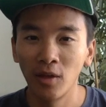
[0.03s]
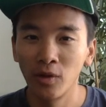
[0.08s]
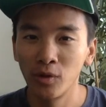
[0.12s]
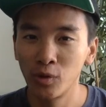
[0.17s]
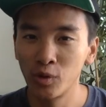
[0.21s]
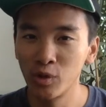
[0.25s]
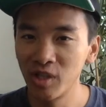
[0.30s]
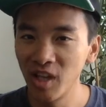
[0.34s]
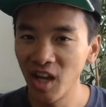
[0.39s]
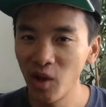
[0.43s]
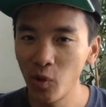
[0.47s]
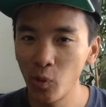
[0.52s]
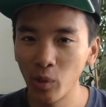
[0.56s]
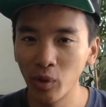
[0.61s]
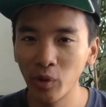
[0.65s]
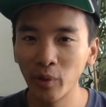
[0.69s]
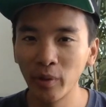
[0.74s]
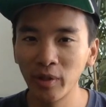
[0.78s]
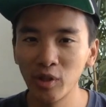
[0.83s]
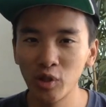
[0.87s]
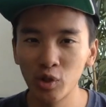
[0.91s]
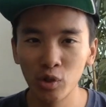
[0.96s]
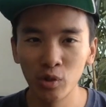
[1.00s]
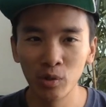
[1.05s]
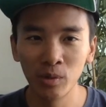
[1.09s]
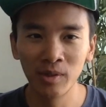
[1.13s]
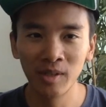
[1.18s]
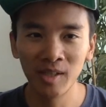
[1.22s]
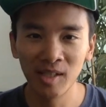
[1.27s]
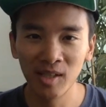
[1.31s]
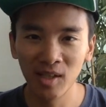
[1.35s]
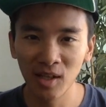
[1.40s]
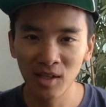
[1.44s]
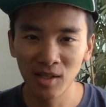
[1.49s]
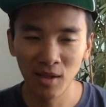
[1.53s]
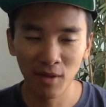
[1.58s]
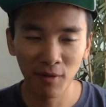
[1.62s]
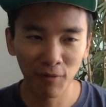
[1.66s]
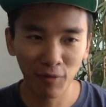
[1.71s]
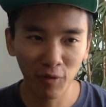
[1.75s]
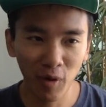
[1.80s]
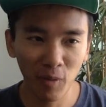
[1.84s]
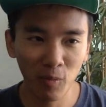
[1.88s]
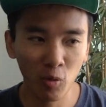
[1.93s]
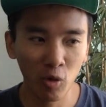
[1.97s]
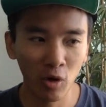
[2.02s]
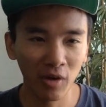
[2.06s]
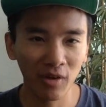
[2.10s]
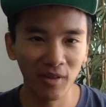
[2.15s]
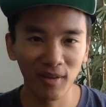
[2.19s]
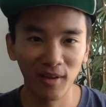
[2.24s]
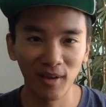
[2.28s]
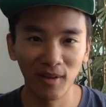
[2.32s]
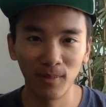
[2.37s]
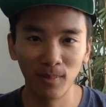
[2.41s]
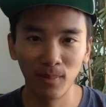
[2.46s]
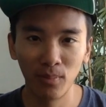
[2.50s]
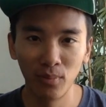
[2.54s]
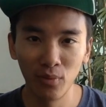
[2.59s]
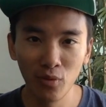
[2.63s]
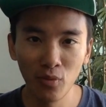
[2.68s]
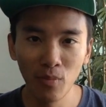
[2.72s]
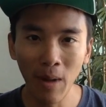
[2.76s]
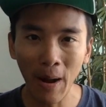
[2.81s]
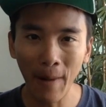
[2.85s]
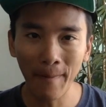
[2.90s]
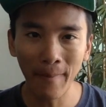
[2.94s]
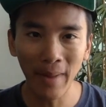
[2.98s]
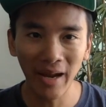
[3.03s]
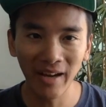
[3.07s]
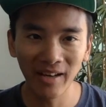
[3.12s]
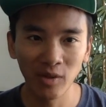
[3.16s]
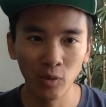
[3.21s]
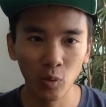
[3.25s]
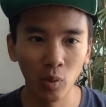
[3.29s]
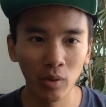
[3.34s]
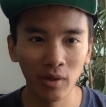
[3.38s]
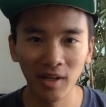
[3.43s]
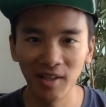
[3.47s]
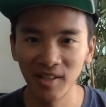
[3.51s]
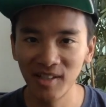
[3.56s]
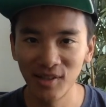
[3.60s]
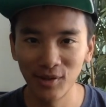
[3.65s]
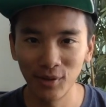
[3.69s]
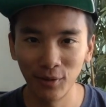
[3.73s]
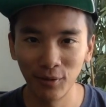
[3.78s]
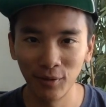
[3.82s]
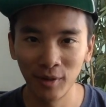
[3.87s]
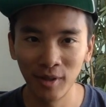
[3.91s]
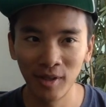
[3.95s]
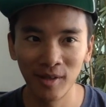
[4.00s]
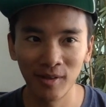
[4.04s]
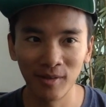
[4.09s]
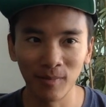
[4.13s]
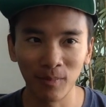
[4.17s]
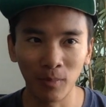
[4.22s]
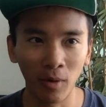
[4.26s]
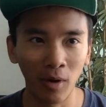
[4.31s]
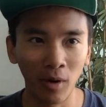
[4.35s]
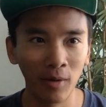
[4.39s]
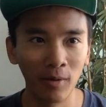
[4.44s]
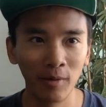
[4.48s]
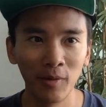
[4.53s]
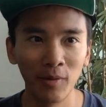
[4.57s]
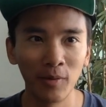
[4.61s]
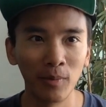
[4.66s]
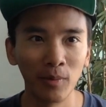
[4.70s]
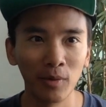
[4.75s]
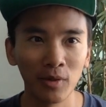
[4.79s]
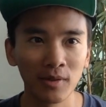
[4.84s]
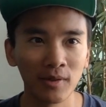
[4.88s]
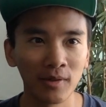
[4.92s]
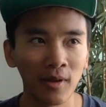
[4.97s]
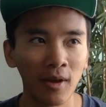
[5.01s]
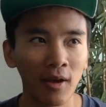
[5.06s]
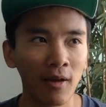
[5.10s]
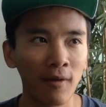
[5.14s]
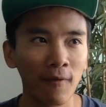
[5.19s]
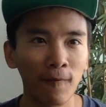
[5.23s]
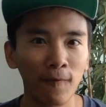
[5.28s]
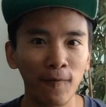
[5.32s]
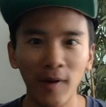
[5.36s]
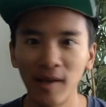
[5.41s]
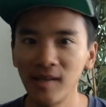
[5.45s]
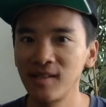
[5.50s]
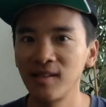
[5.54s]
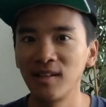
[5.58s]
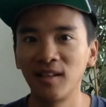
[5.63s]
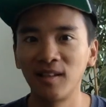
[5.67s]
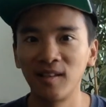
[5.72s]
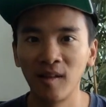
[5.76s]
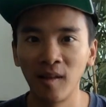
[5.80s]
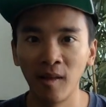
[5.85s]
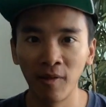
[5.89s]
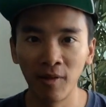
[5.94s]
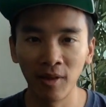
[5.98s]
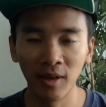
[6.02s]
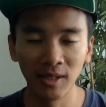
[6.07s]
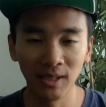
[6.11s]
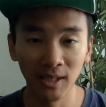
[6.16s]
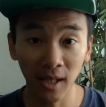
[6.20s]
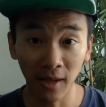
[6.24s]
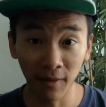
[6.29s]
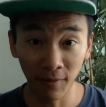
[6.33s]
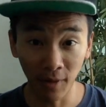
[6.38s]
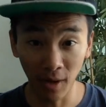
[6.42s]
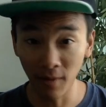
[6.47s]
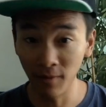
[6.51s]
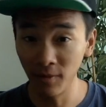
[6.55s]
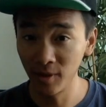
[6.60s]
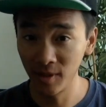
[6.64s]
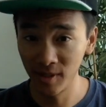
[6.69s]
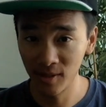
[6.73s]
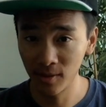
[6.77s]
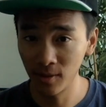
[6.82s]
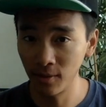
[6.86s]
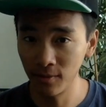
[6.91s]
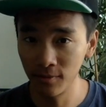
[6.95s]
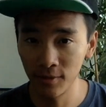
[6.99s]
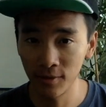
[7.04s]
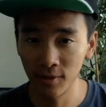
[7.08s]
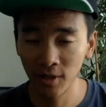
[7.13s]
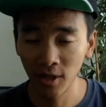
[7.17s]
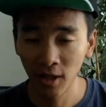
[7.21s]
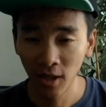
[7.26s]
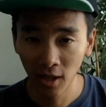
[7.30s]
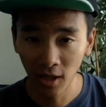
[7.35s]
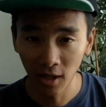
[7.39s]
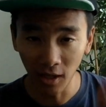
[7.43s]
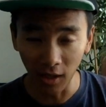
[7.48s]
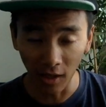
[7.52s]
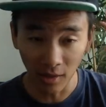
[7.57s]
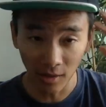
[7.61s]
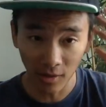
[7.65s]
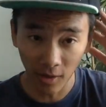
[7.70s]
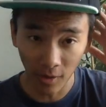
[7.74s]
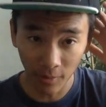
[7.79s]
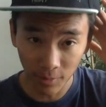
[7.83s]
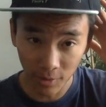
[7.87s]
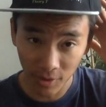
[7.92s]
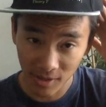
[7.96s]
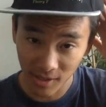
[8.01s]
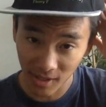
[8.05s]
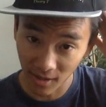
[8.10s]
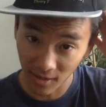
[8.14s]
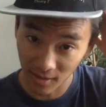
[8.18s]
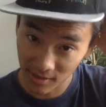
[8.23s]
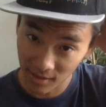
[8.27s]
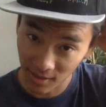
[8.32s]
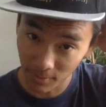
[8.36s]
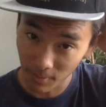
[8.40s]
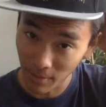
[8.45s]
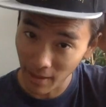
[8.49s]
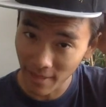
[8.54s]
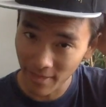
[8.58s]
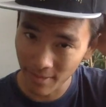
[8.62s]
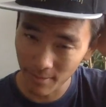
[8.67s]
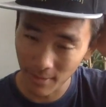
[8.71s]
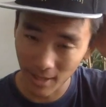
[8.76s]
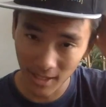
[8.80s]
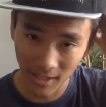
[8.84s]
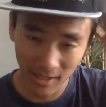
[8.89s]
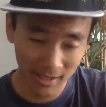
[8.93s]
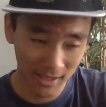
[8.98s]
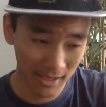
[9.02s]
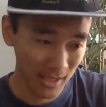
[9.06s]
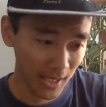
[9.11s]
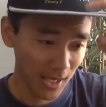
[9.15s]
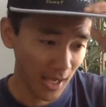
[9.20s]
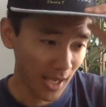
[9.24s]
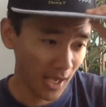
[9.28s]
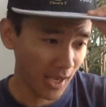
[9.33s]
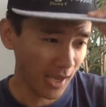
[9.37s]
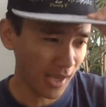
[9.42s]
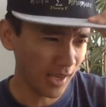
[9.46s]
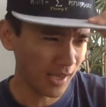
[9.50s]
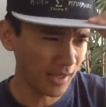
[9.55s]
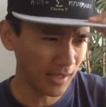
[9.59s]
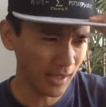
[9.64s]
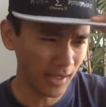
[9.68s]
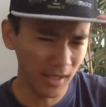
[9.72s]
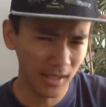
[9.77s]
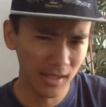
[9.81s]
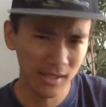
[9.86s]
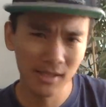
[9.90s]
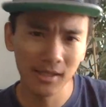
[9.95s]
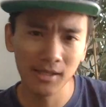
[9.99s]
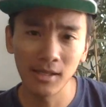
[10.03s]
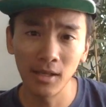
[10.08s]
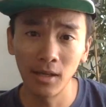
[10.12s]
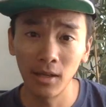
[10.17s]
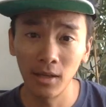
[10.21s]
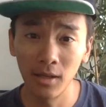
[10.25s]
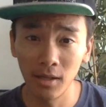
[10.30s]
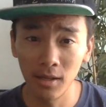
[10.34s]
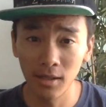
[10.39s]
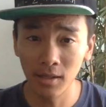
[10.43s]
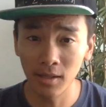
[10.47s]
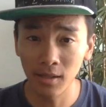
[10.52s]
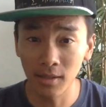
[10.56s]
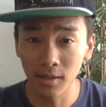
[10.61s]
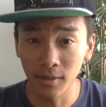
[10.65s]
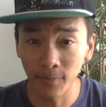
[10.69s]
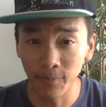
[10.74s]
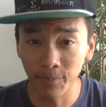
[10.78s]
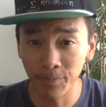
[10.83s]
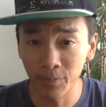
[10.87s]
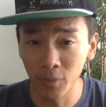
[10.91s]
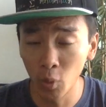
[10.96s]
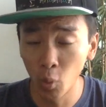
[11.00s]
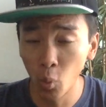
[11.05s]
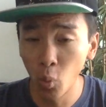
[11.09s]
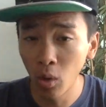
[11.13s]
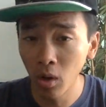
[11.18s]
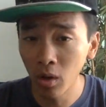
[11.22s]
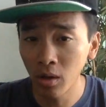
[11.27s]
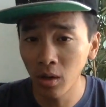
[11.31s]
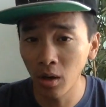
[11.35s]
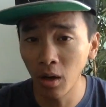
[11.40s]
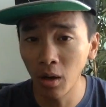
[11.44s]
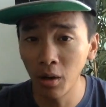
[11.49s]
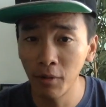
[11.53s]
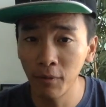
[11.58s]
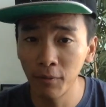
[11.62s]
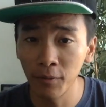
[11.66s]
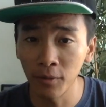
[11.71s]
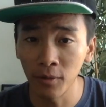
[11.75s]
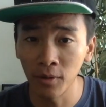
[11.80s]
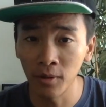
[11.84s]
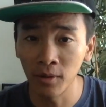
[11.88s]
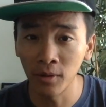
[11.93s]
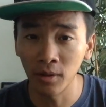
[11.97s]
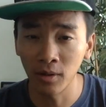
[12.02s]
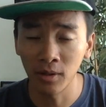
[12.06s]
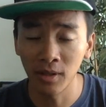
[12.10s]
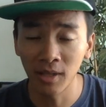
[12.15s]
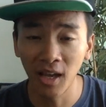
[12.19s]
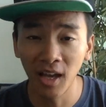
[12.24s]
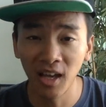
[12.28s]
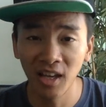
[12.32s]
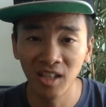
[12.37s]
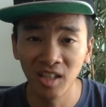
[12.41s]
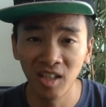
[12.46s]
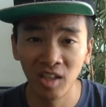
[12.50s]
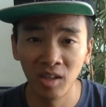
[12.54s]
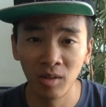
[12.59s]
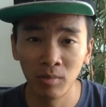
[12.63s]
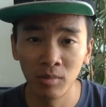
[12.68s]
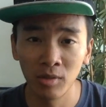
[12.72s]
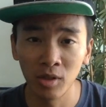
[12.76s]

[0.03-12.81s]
Today, we're going to discuss the framework that blew my mind when I discovered probably the most fascinating things I've ever discovered in computer science and mathematics. And it's uh, the work of a guy named